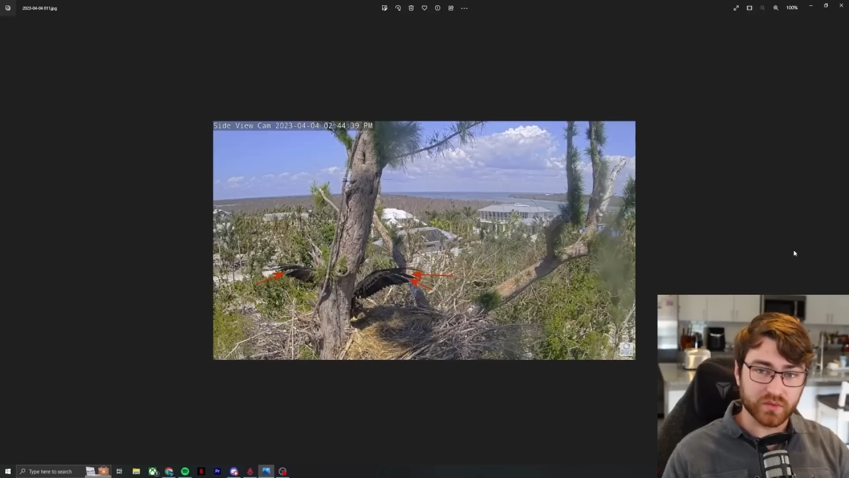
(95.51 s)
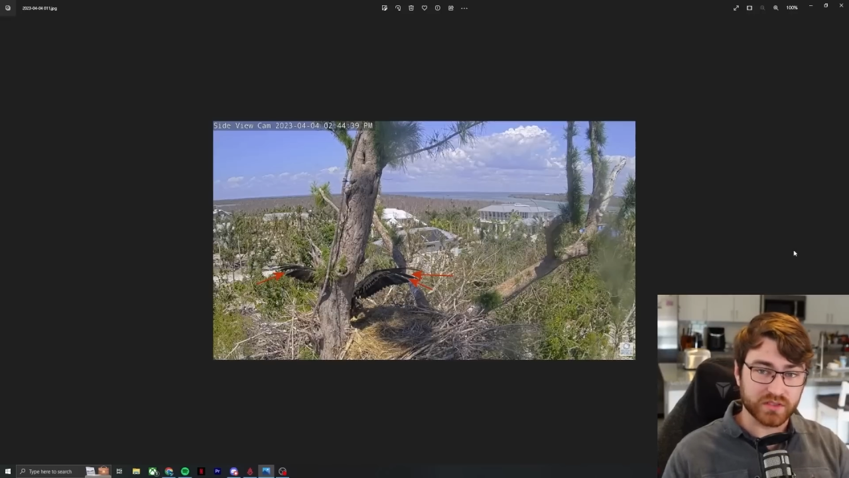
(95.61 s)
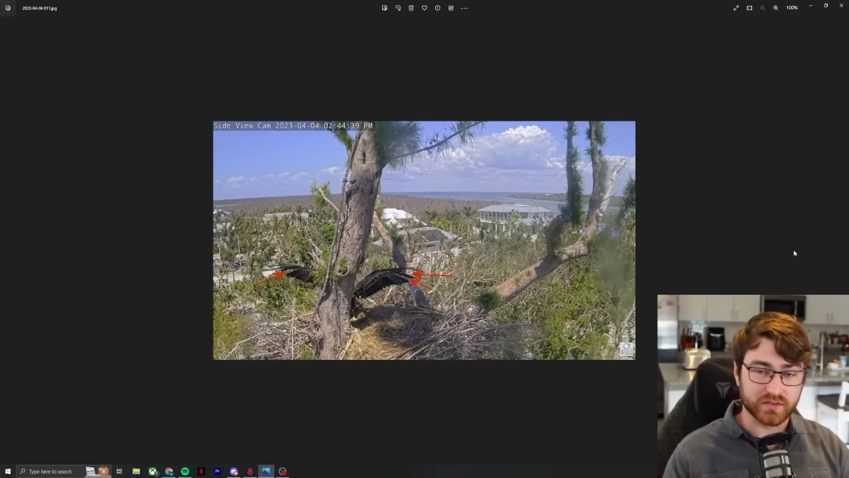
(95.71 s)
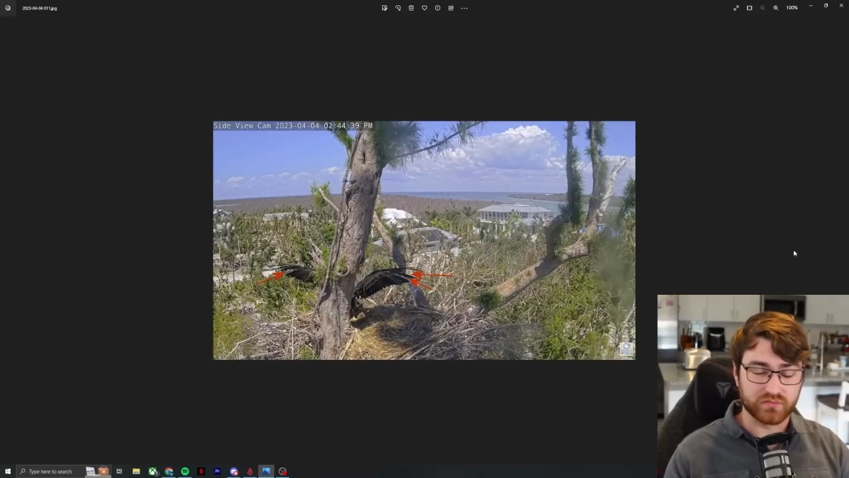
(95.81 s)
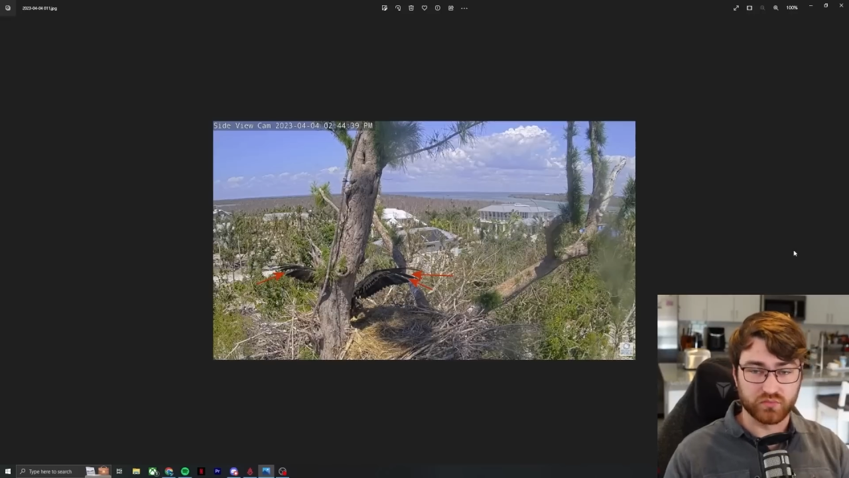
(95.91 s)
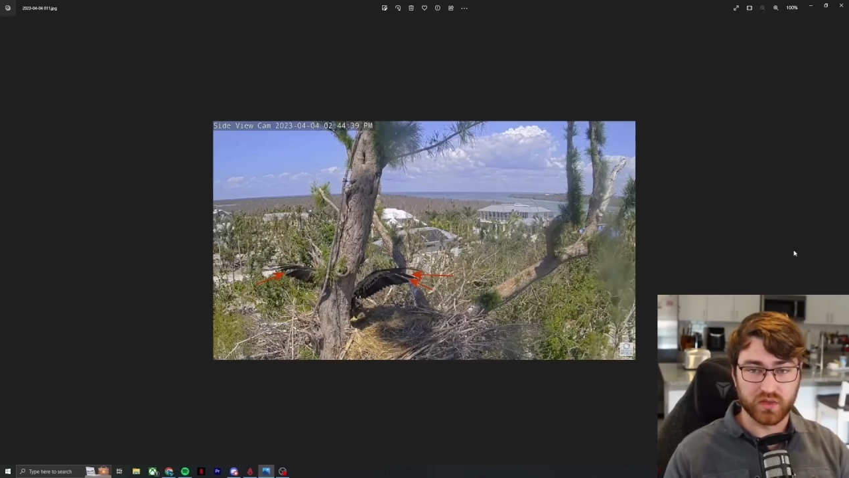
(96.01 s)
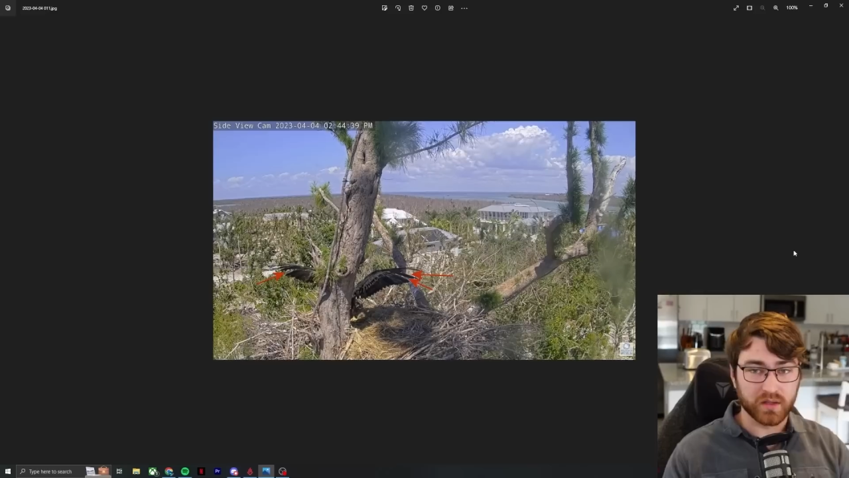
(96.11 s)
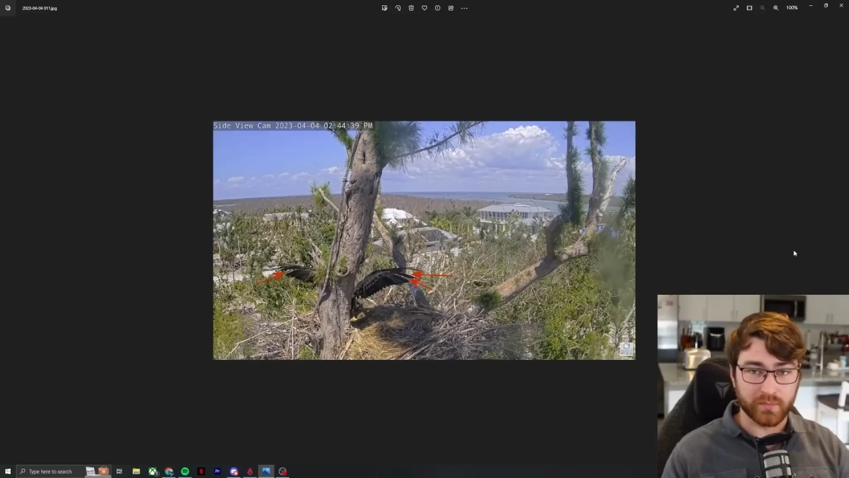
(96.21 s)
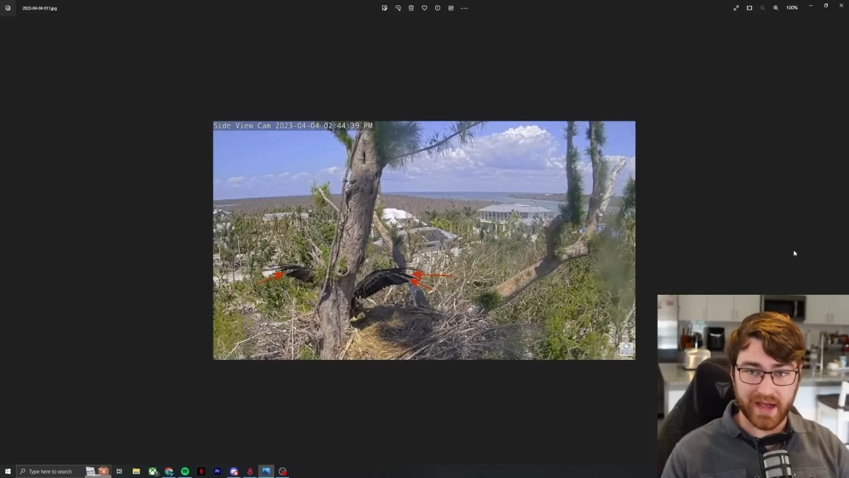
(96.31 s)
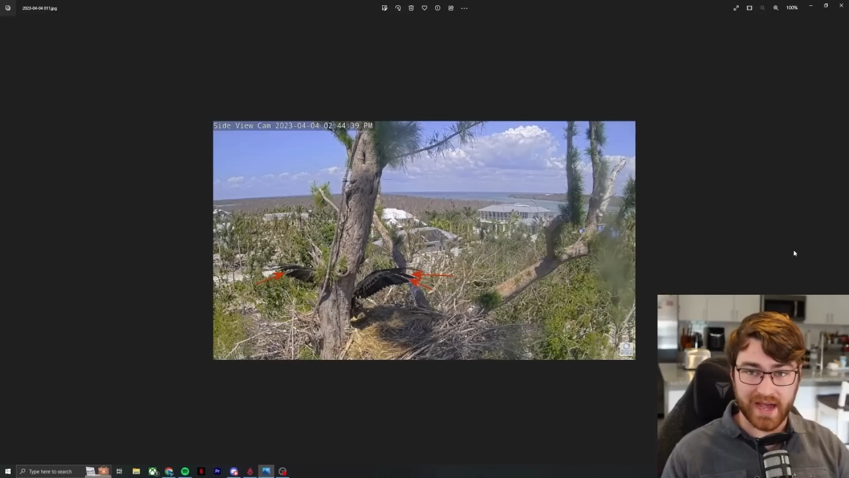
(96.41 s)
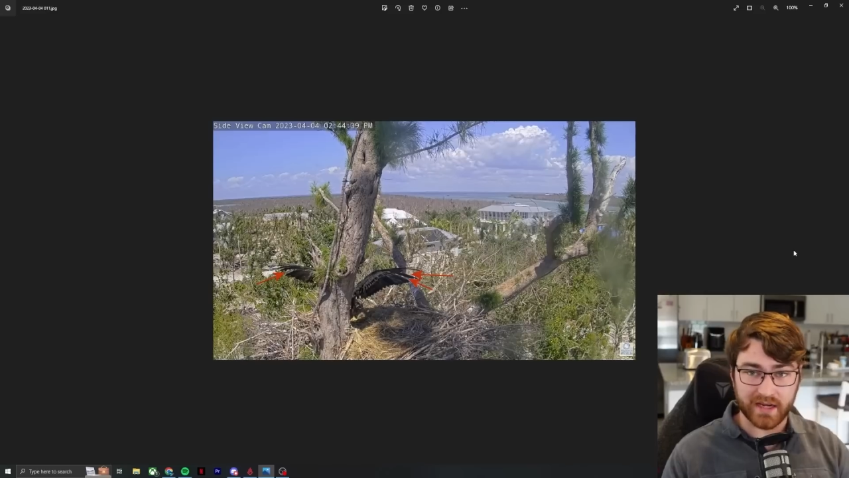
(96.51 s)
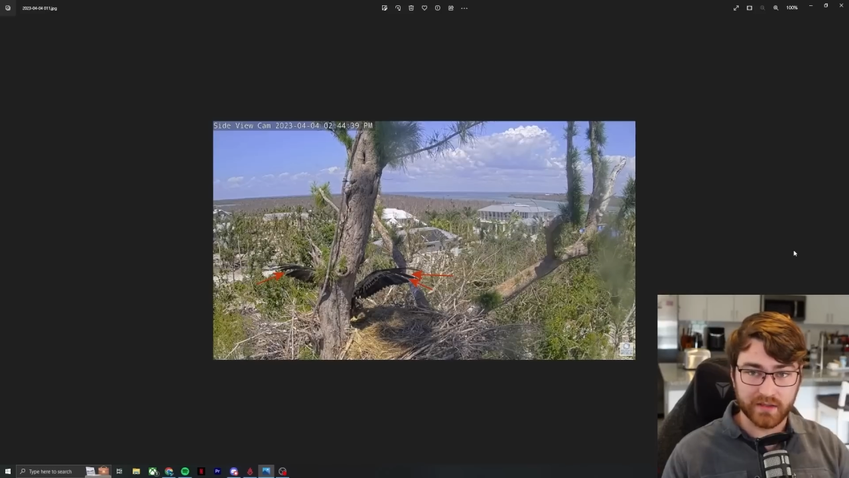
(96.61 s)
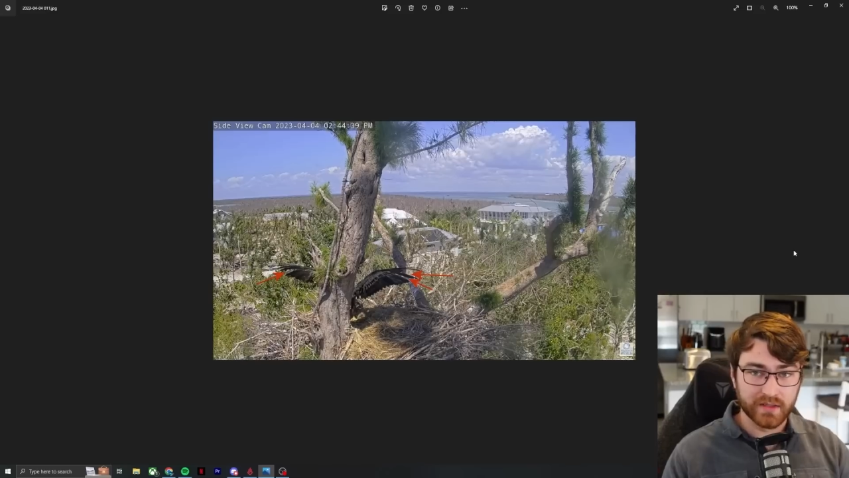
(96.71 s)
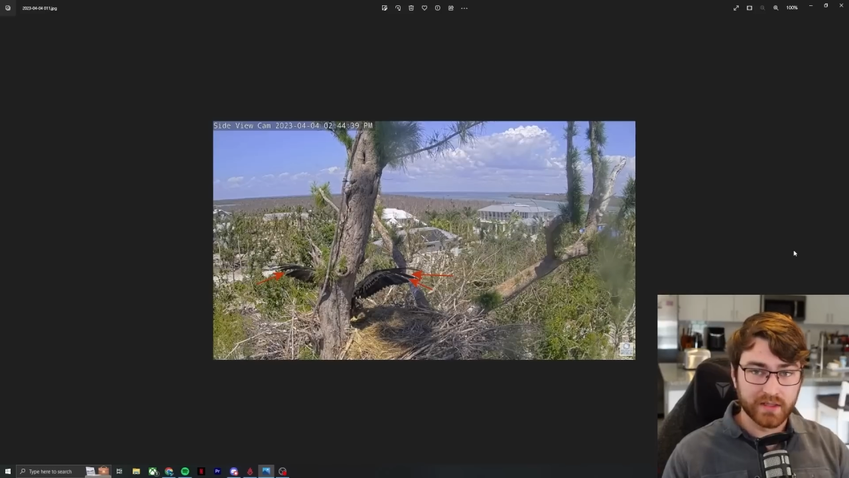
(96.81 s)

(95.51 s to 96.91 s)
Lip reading: which is really bad